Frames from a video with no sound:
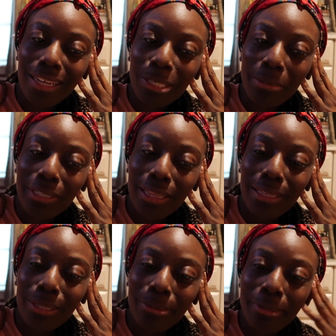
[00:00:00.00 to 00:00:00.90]
I spent a
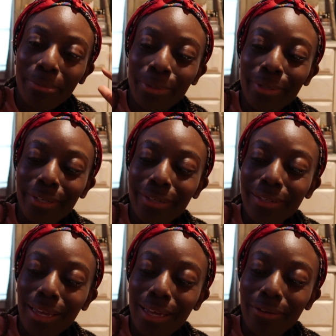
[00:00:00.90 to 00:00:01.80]
little bit more
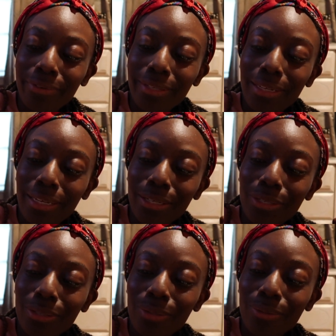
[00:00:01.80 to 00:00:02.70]
than I really needed
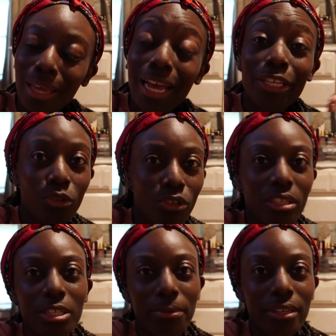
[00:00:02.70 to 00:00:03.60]
to, like I
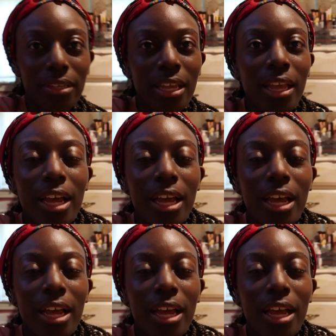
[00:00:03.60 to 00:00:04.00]
usually spend.